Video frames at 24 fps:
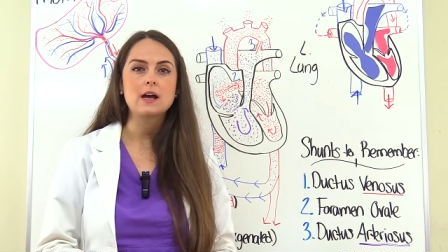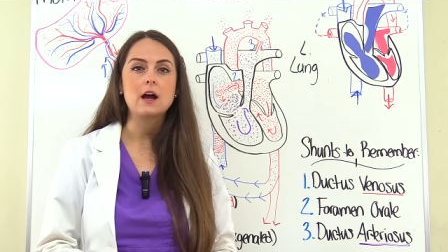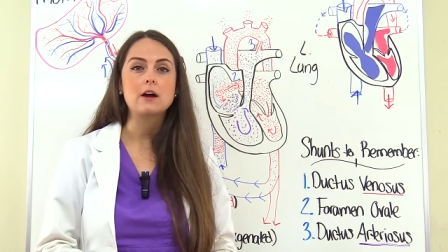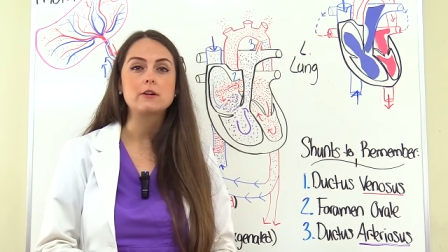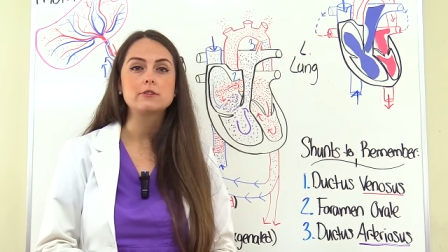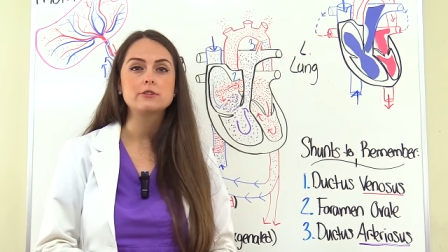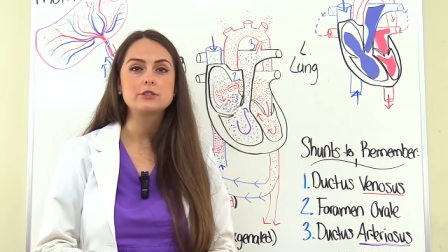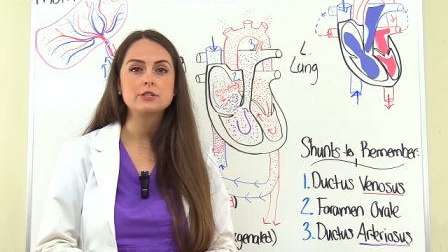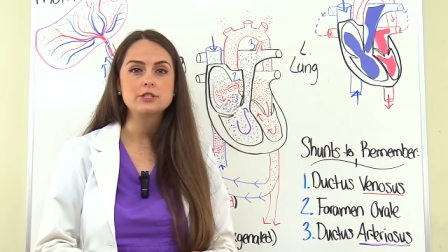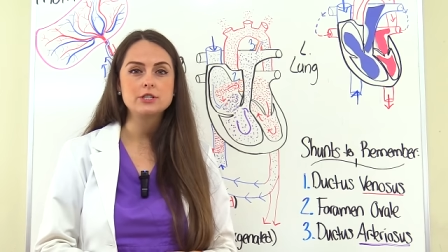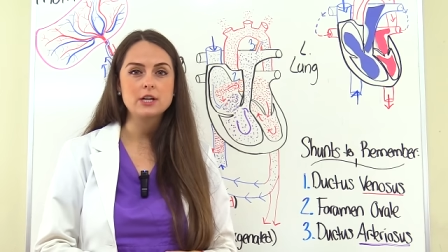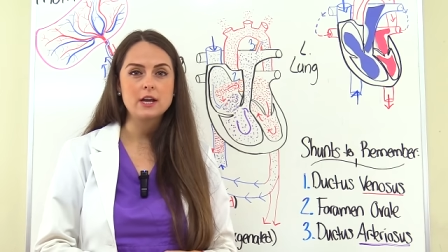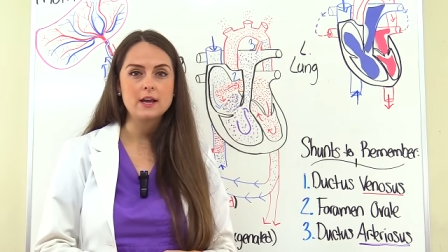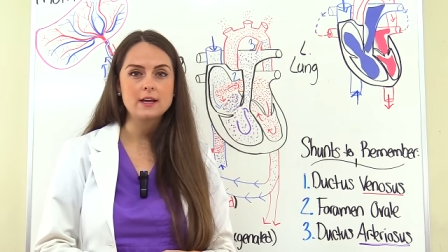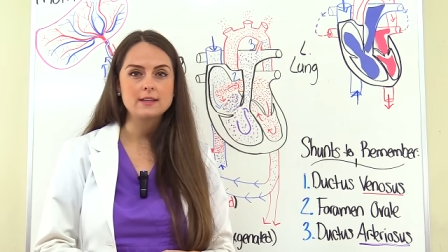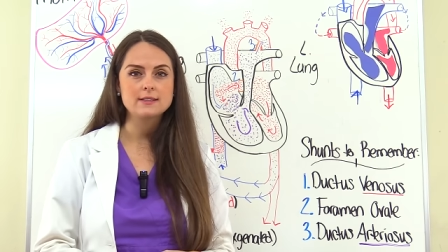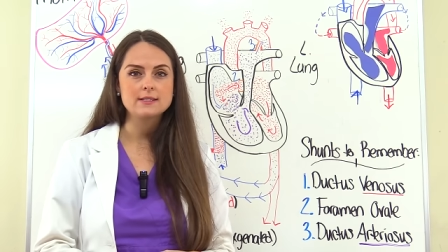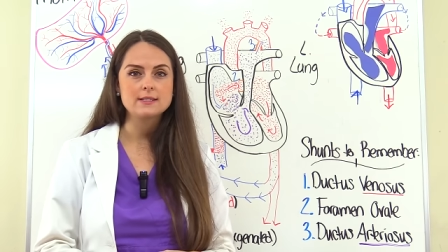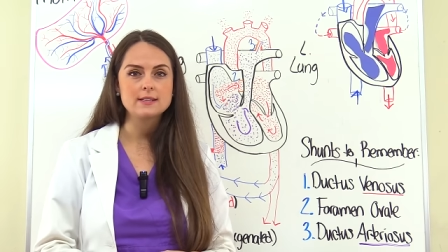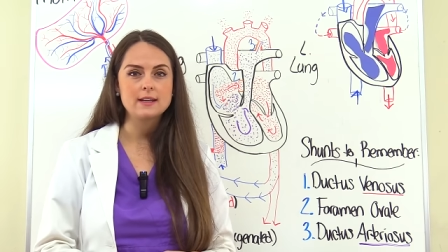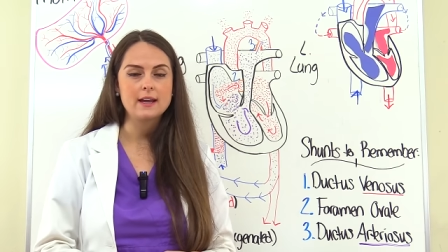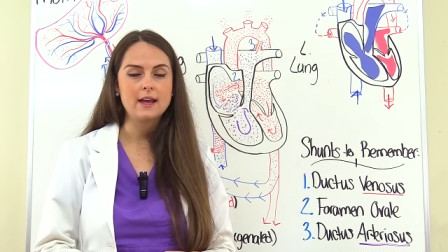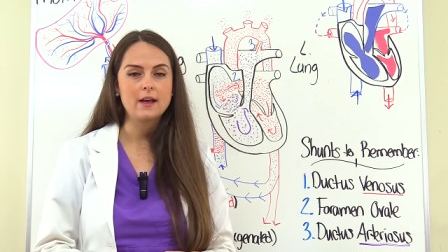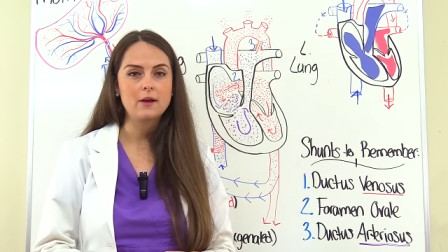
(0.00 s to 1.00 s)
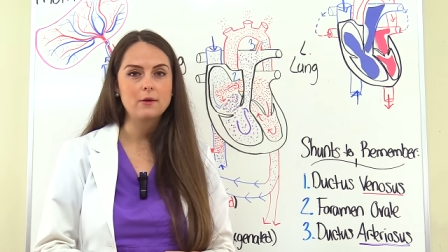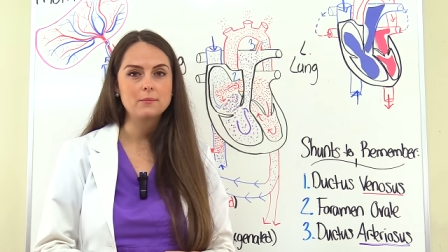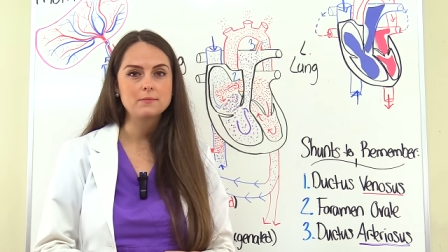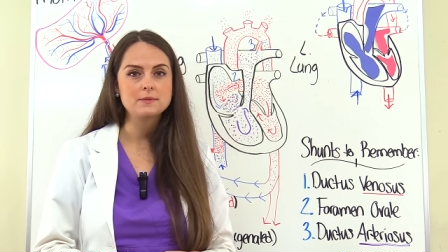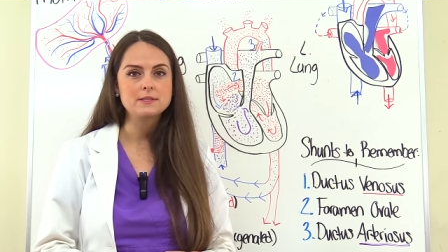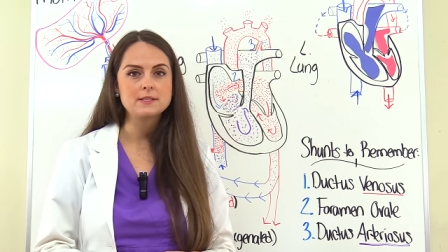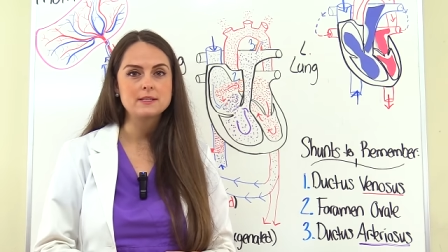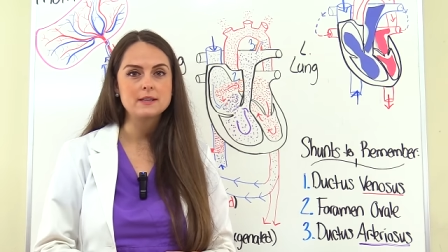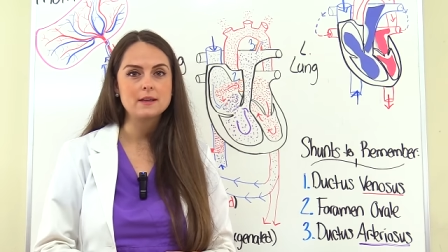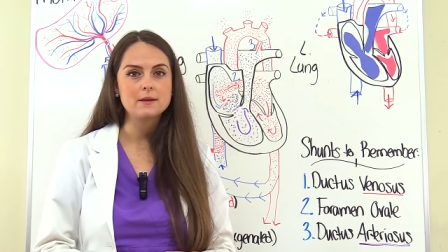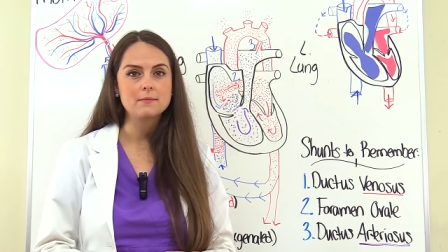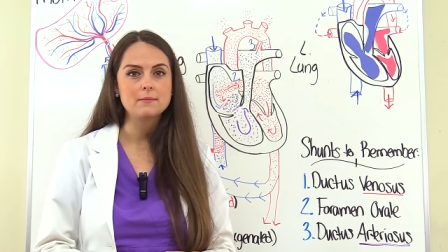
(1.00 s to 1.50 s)
our shunts and
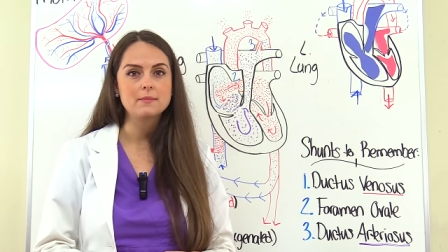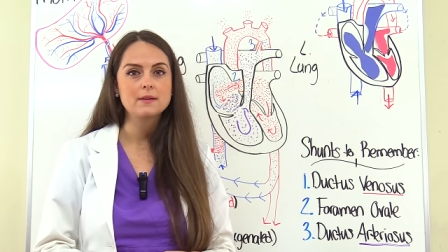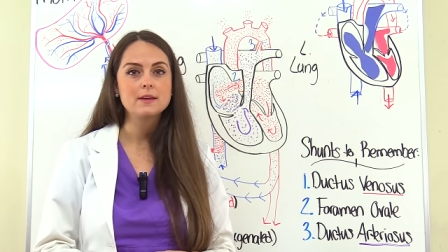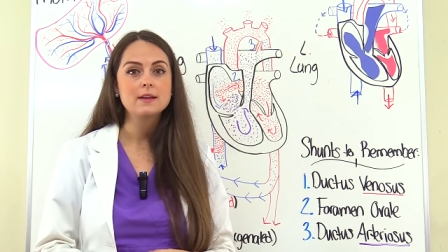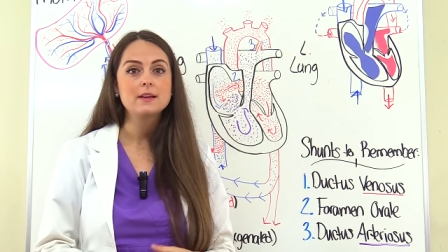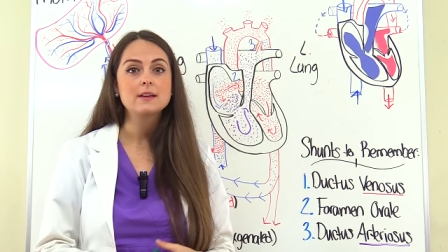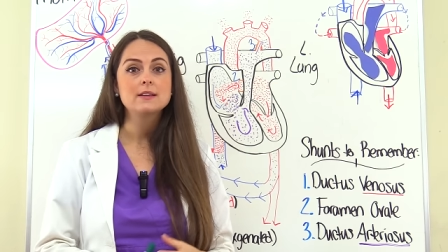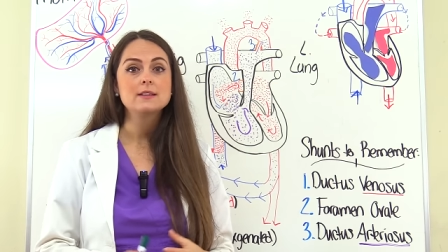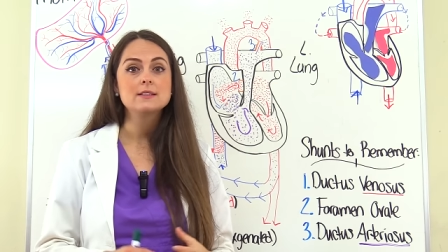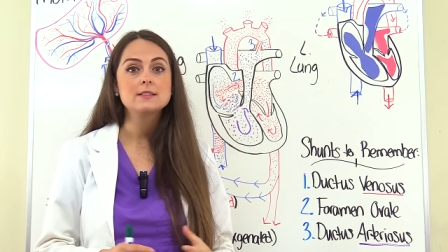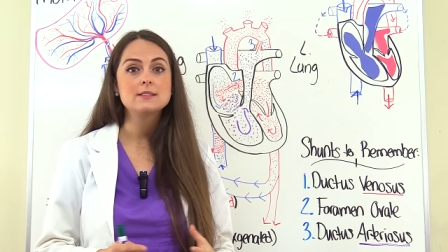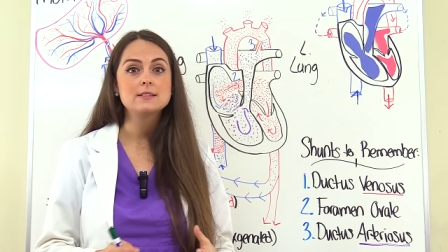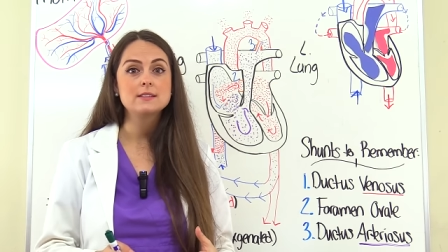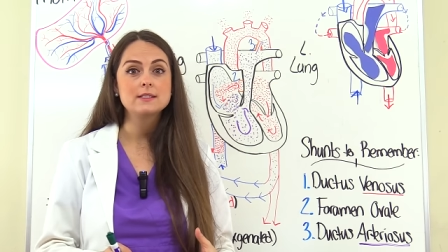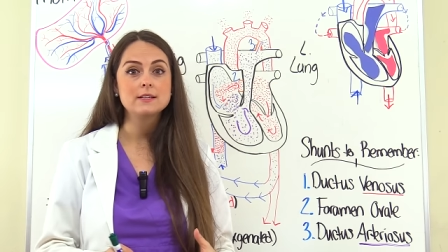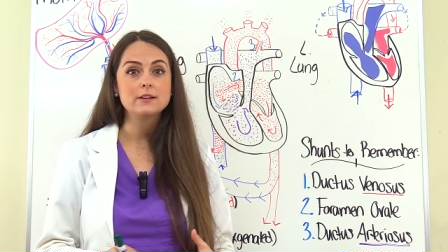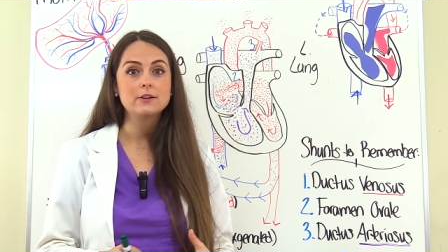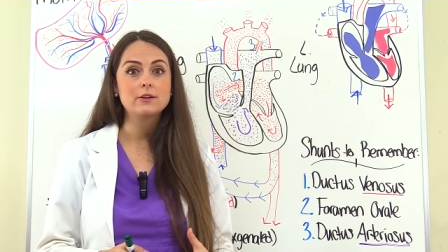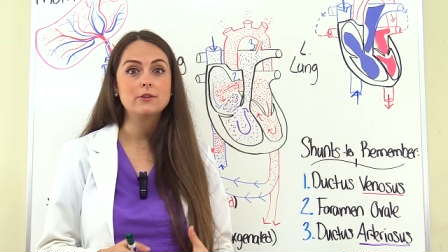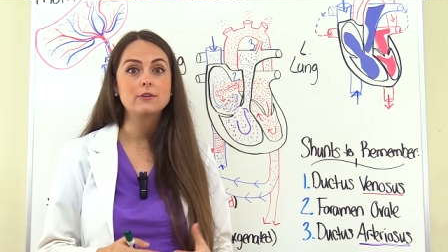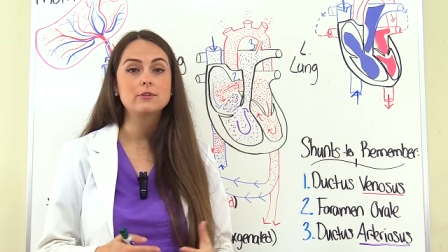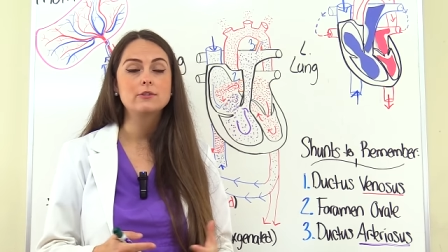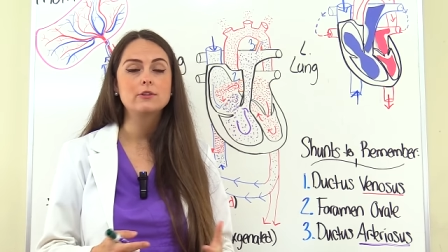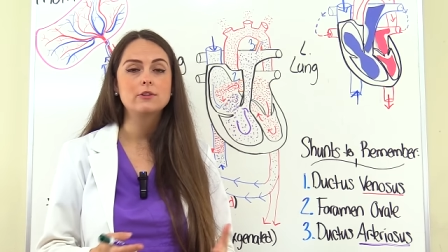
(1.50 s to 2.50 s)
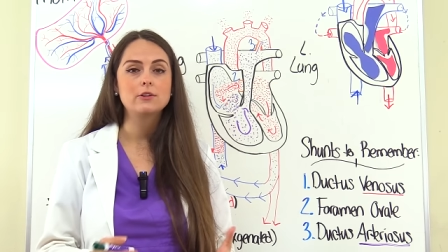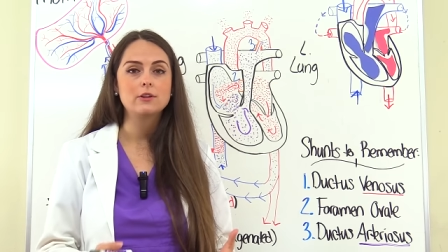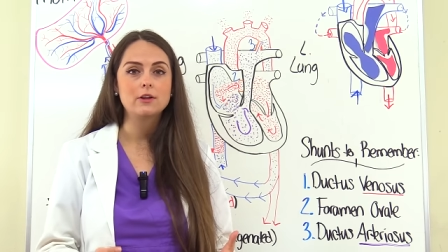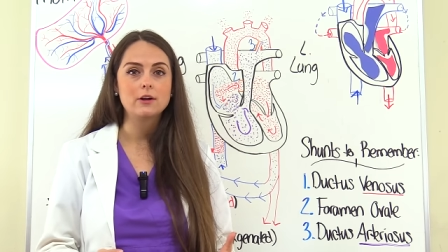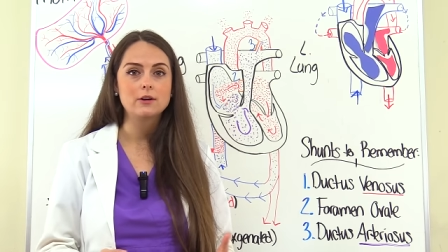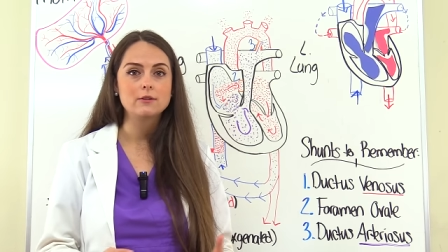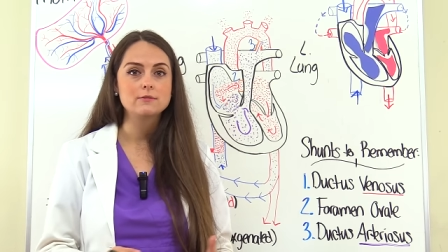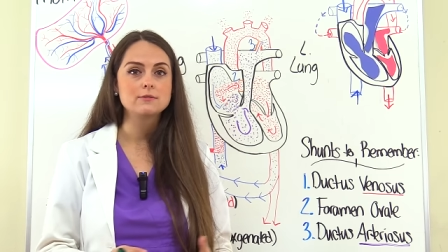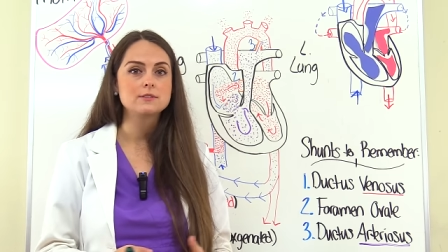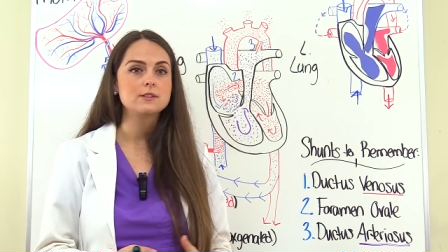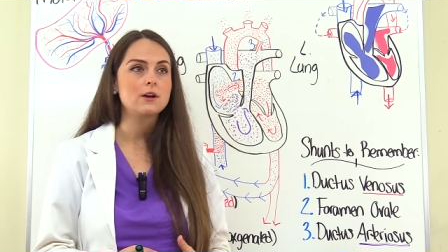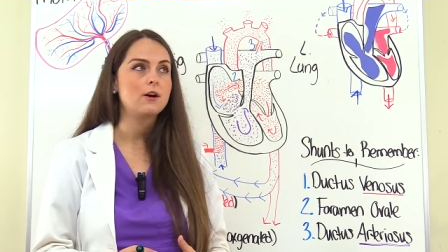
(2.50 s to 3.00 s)
helps them seal,
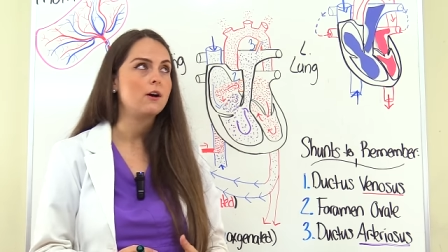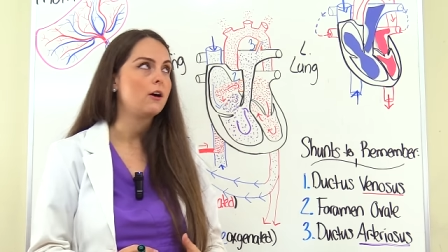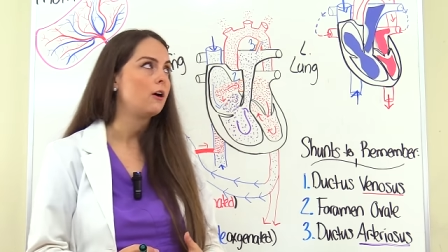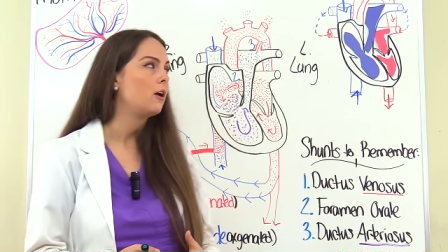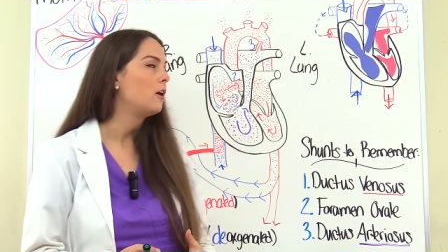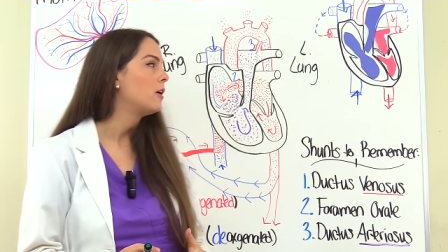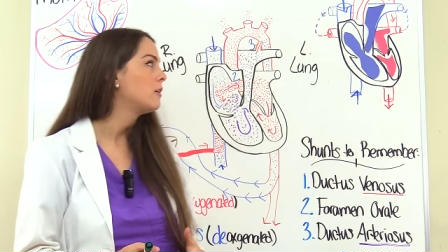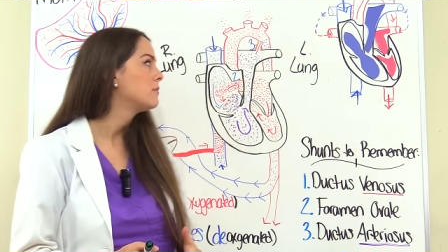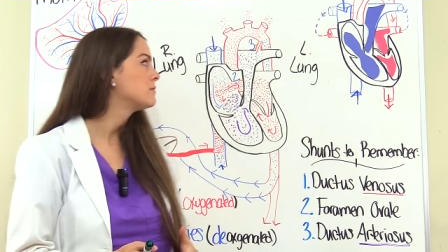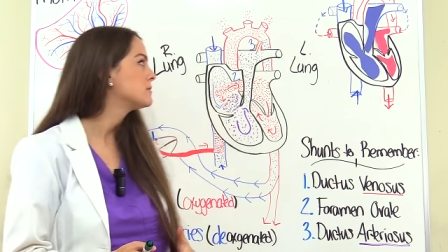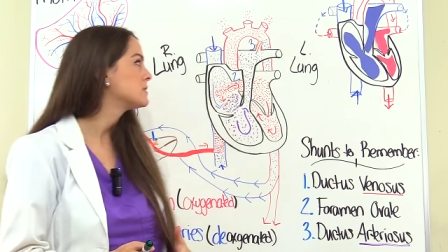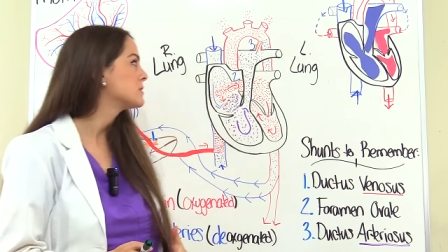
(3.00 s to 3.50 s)
close off.